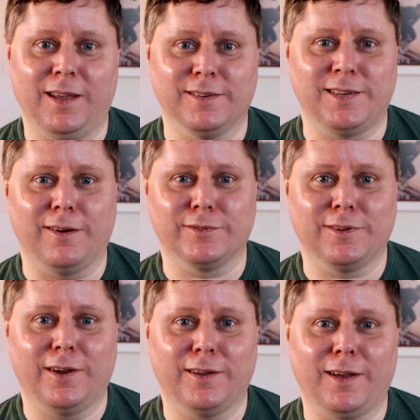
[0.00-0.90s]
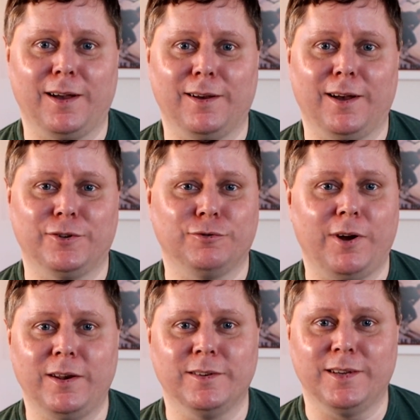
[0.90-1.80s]
It sounds like a
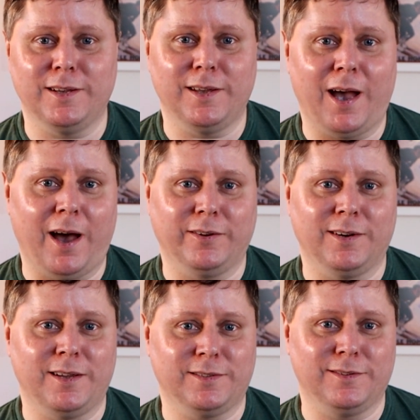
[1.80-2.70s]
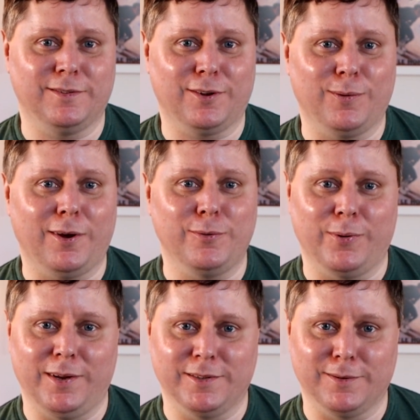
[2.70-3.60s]
trendy adolescent
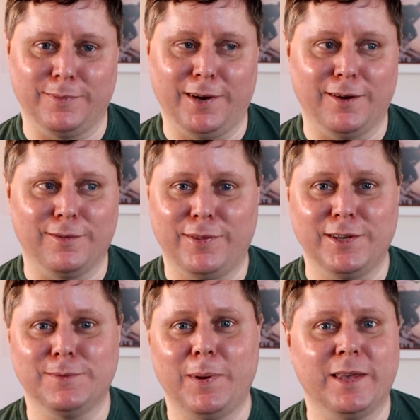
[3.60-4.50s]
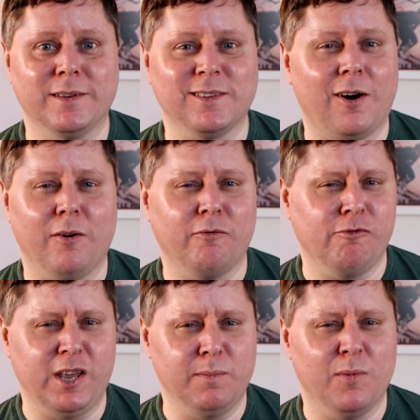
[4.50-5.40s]
colloquialism, you know, these speakers aren't
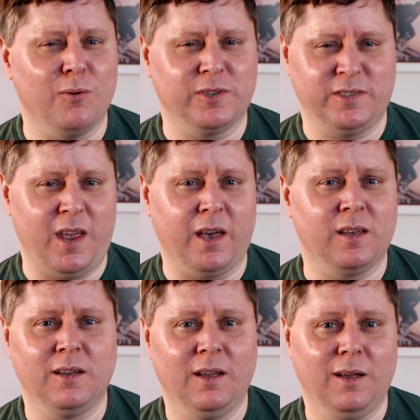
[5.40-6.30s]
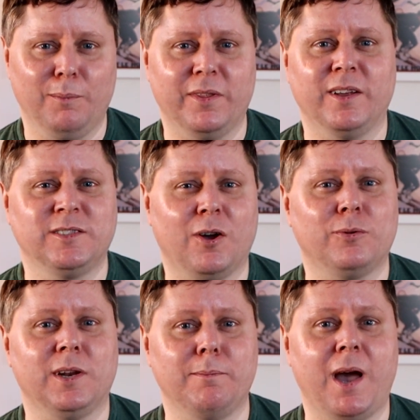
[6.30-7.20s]
ream or sick, but they're
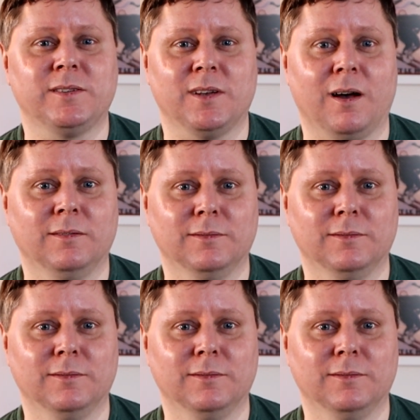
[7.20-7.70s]
totally meta.